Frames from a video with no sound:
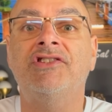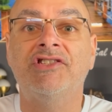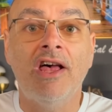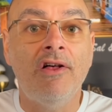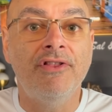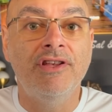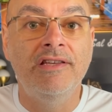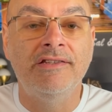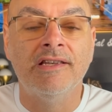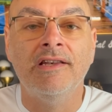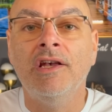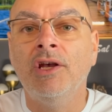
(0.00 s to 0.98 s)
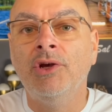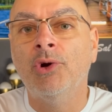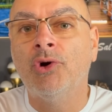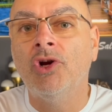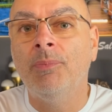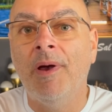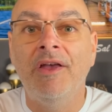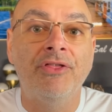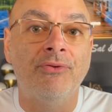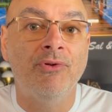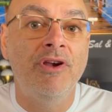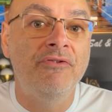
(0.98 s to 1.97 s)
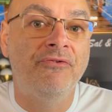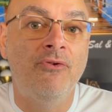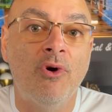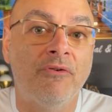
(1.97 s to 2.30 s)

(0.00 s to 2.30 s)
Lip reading: sell these, you're going to pay 3, 4,